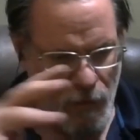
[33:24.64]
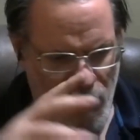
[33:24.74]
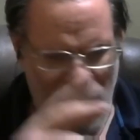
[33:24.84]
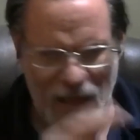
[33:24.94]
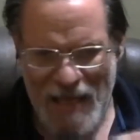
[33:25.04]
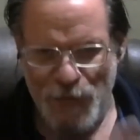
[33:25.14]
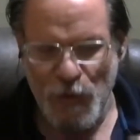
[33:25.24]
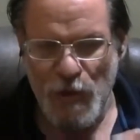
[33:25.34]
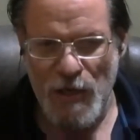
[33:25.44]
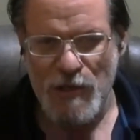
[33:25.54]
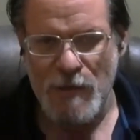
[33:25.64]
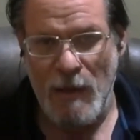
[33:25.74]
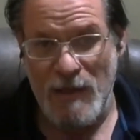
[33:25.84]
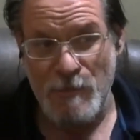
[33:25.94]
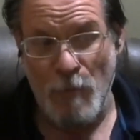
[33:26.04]
the last few years,
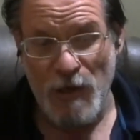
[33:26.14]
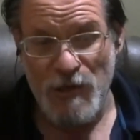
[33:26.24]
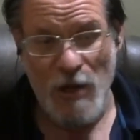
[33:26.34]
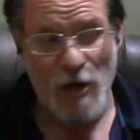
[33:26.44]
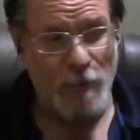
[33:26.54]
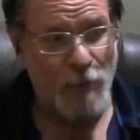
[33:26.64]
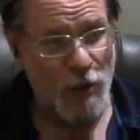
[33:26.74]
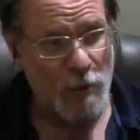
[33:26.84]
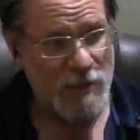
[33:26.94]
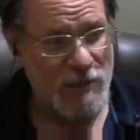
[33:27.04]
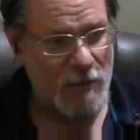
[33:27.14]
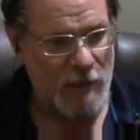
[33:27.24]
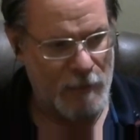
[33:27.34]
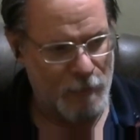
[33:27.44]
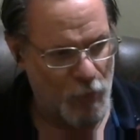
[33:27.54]
as Mark Zuckerberg was
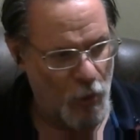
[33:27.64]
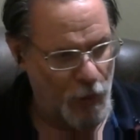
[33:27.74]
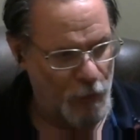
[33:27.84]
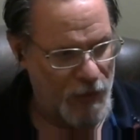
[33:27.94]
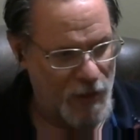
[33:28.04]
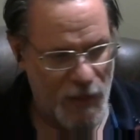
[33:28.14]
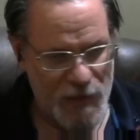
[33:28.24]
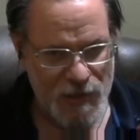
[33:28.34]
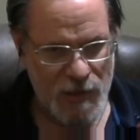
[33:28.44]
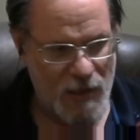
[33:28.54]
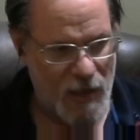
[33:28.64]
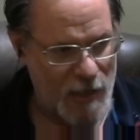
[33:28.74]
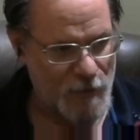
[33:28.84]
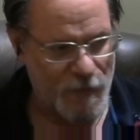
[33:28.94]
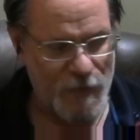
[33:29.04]
embroiled with all this
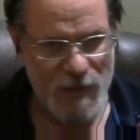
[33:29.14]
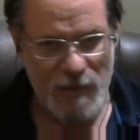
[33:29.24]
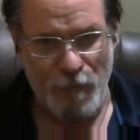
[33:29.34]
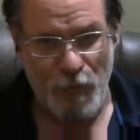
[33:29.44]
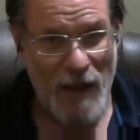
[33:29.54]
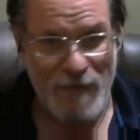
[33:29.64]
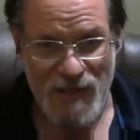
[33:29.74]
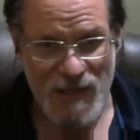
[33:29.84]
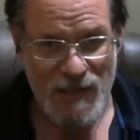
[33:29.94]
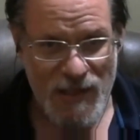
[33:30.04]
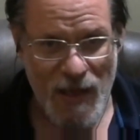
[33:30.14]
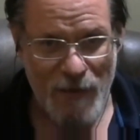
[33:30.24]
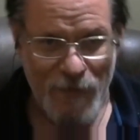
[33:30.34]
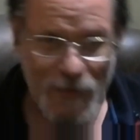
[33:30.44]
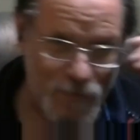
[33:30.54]
controversy of privacy and
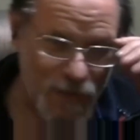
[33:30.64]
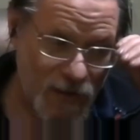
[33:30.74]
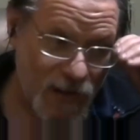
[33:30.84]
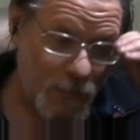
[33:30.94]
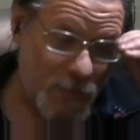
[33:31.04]
stuff, mm-hmm.